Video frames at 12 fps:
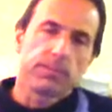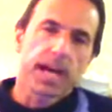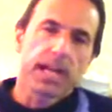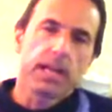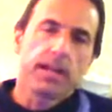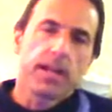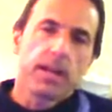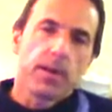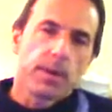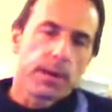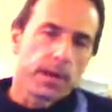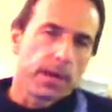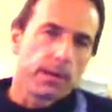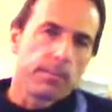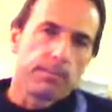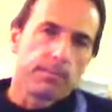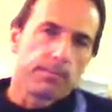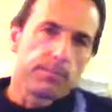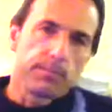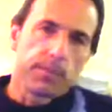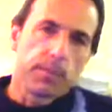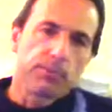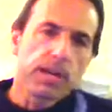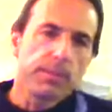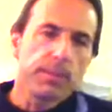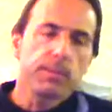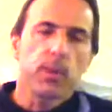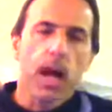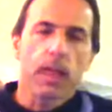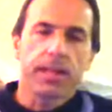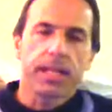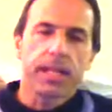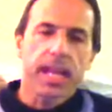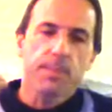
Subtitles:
providing the premium quality